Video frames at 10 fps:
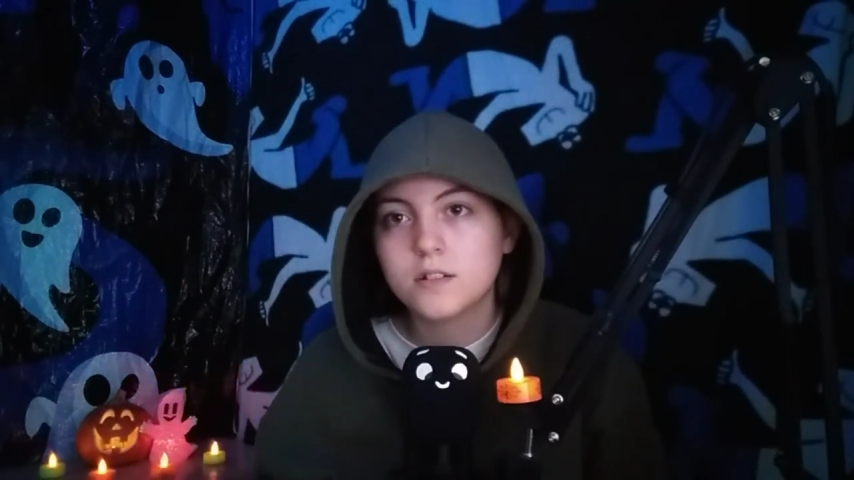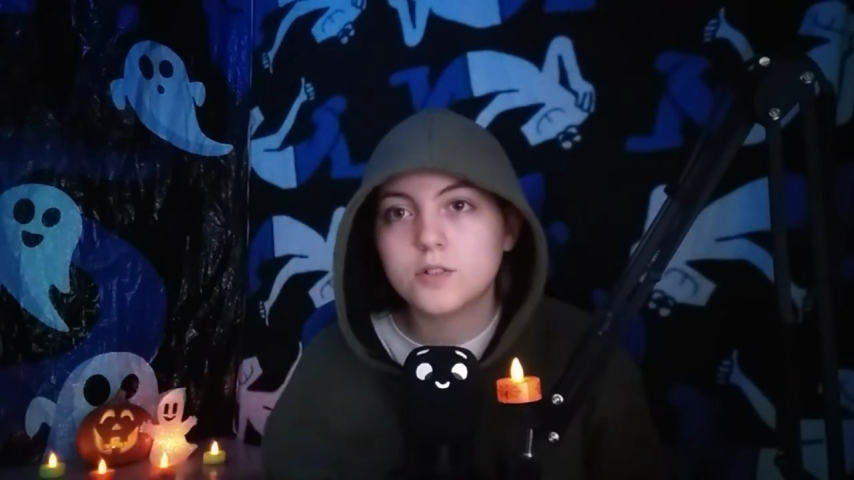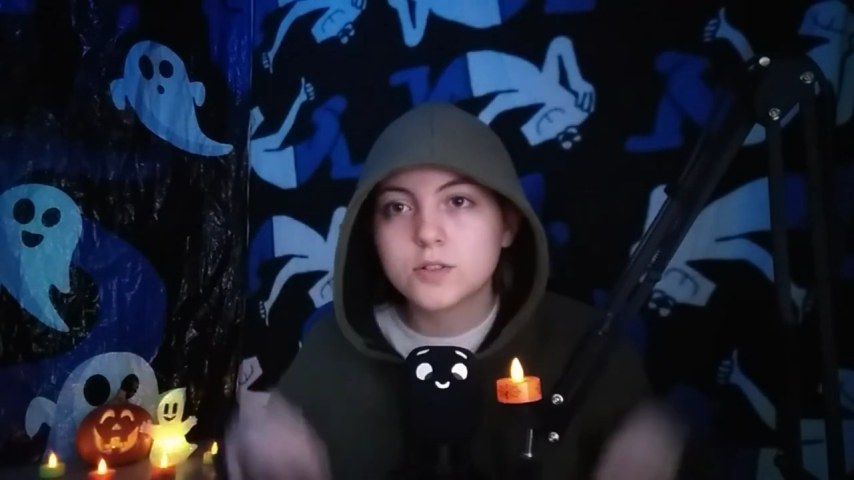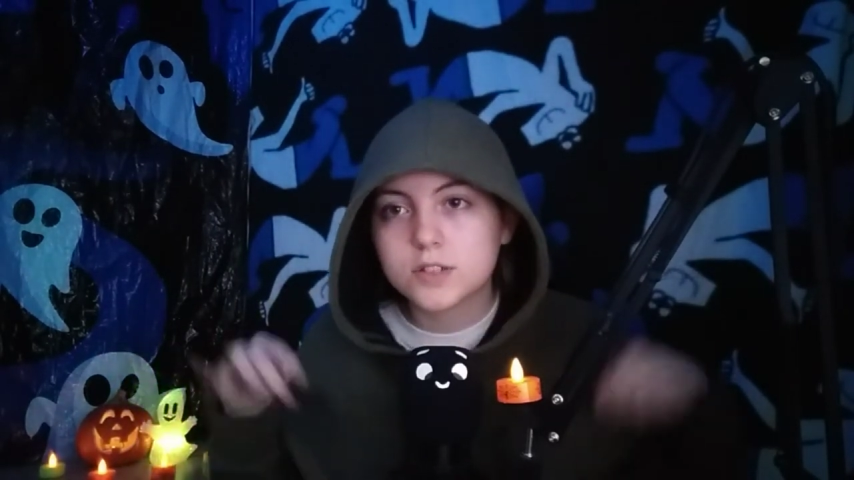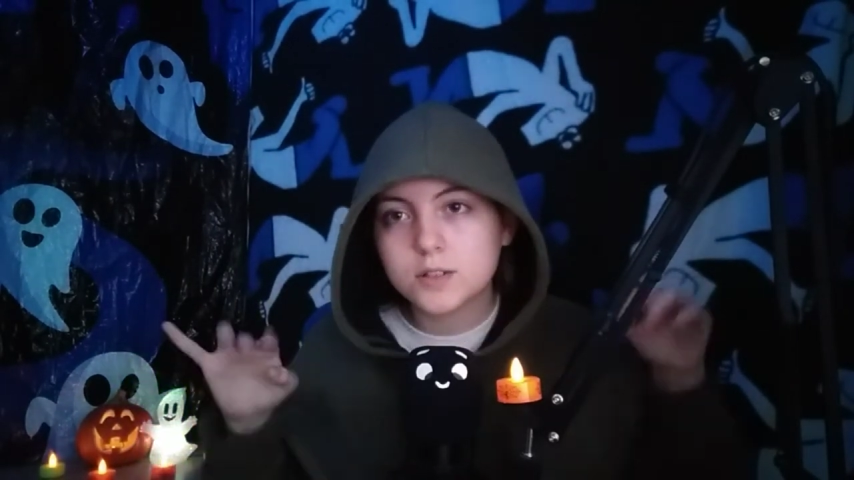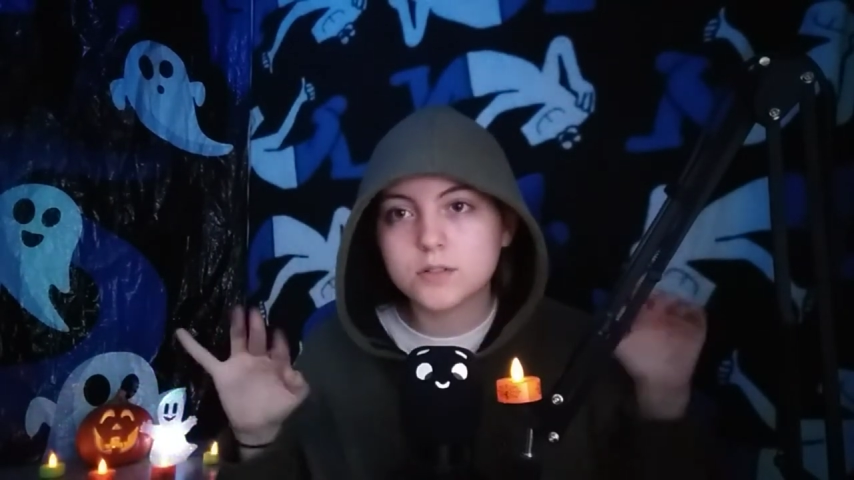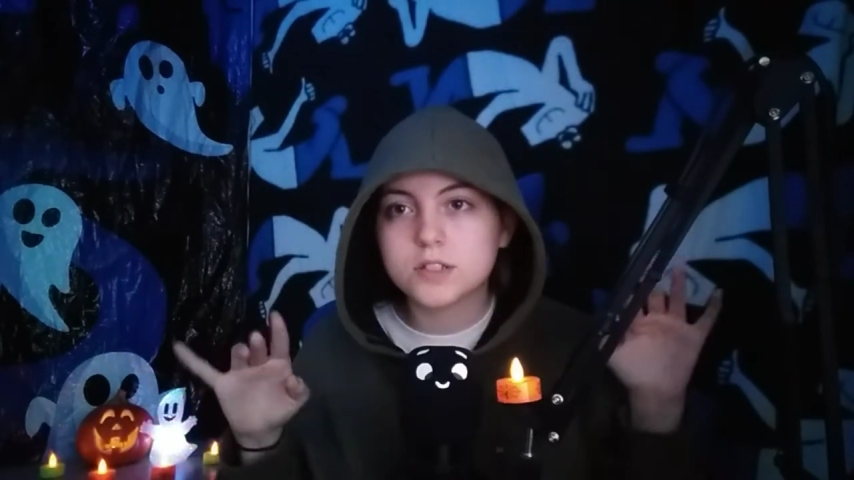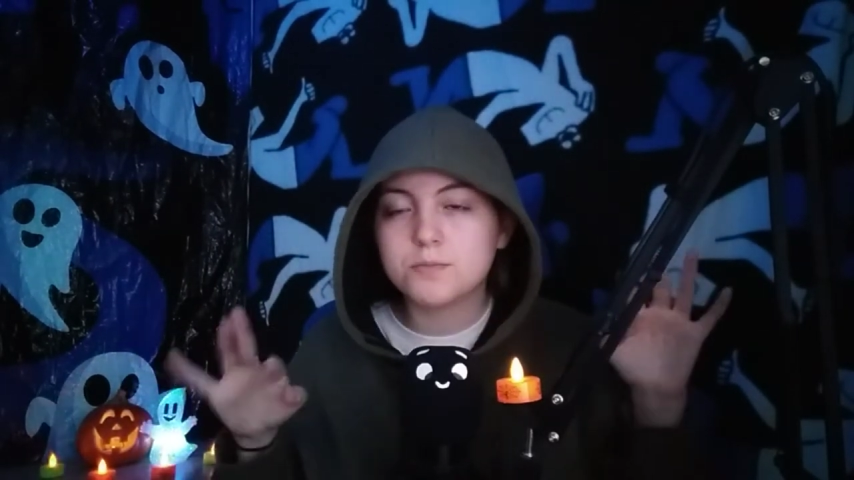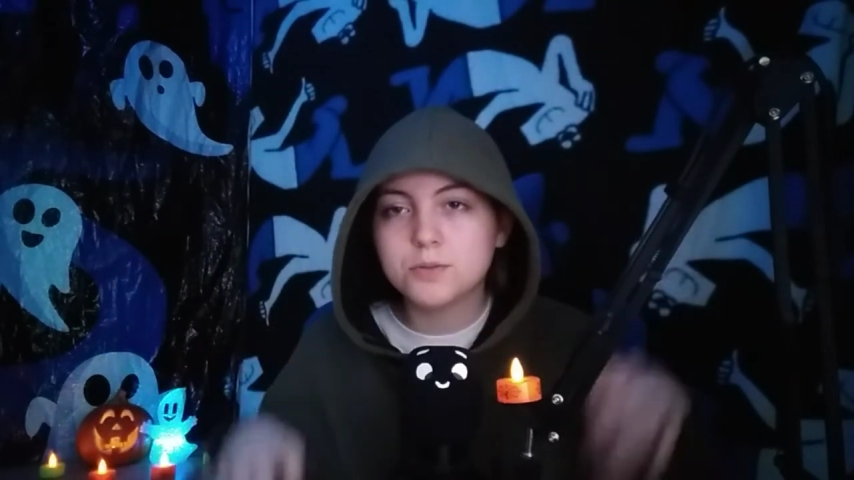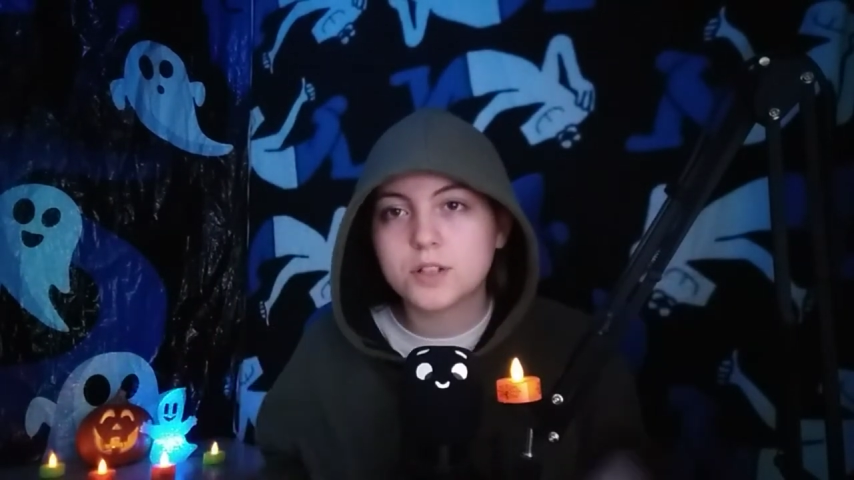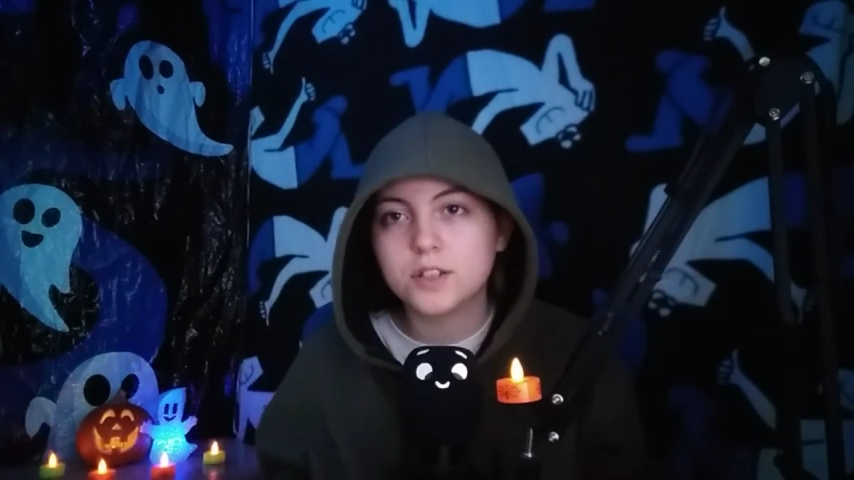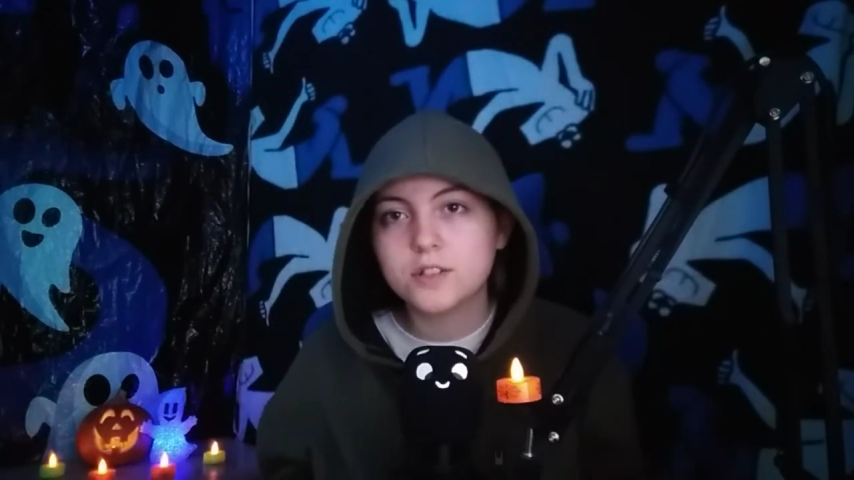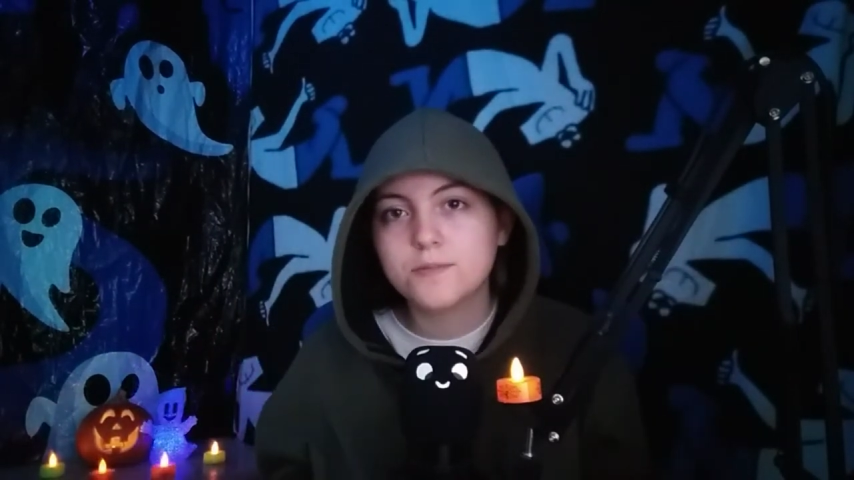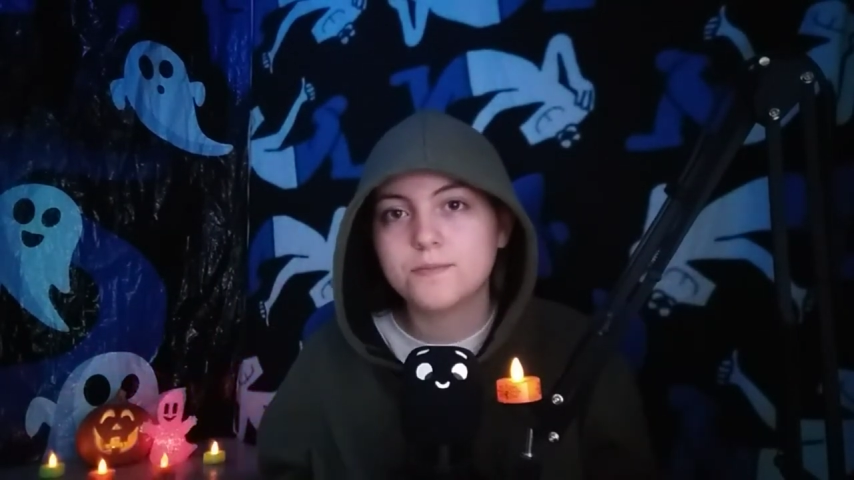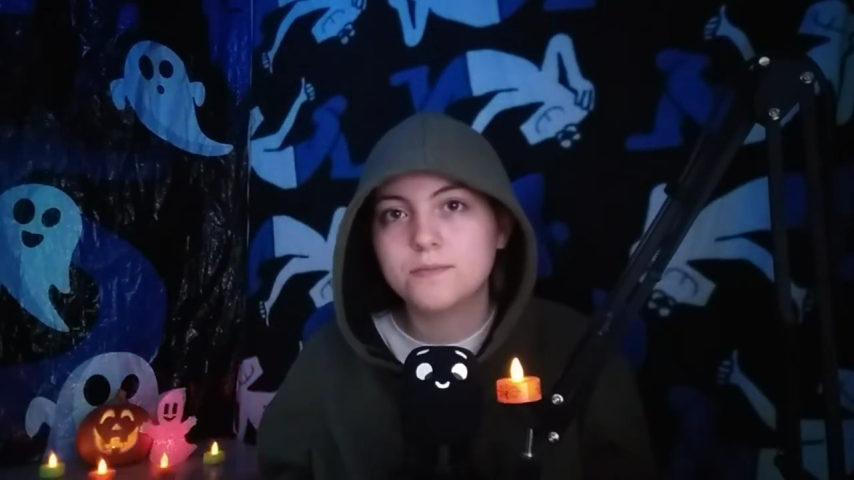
Looks a little spookier,